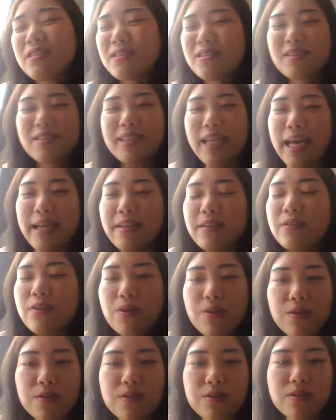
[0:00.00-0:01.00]

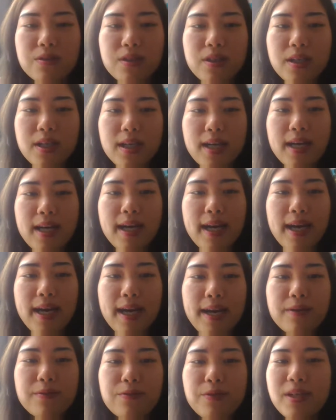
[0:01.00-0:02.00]
general
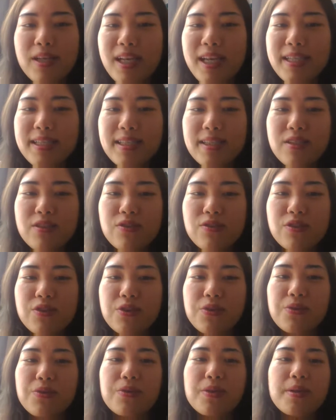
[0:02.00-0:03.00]
and related to
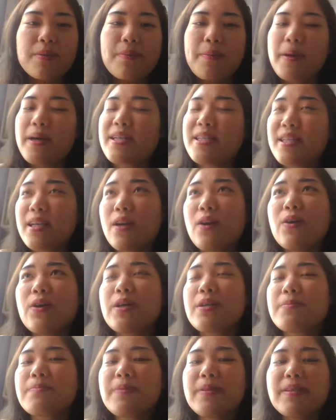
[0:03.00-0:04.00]
your personal
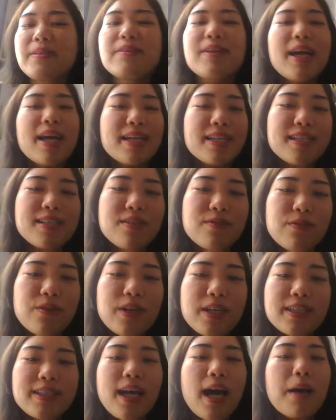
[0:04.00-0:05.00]
experience. For
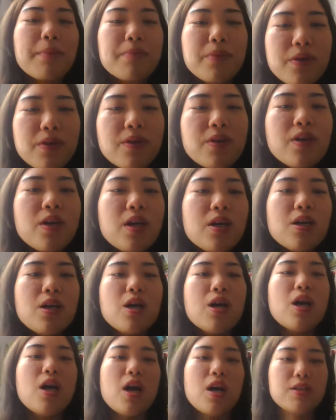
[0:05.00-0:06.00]
example,
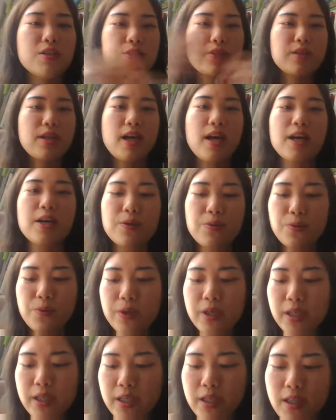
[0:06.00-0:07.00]
today
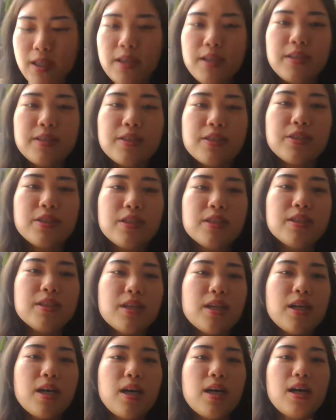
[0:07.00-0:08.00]
we learn
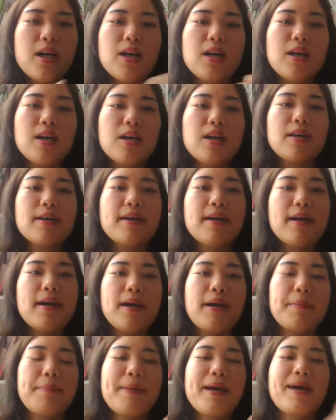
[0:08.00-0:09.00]

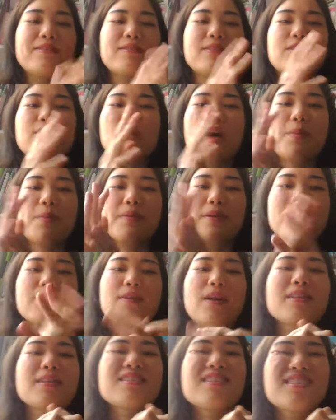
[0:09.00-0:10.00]
about the topic
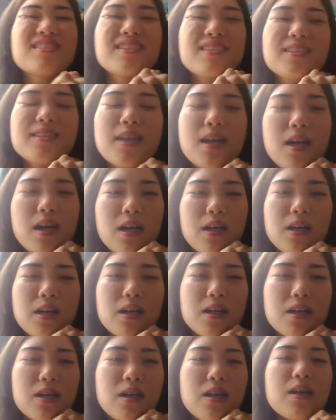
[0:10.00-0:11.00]
that's
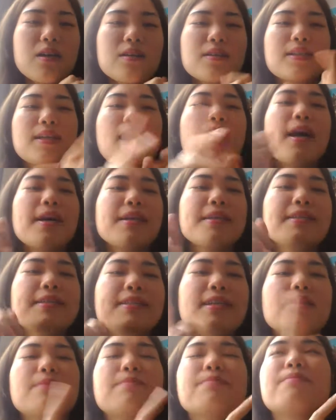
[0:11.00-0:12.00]
a kind
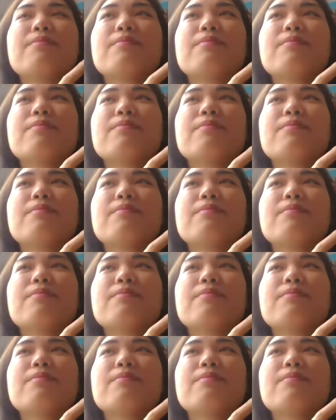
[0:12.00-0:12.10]
of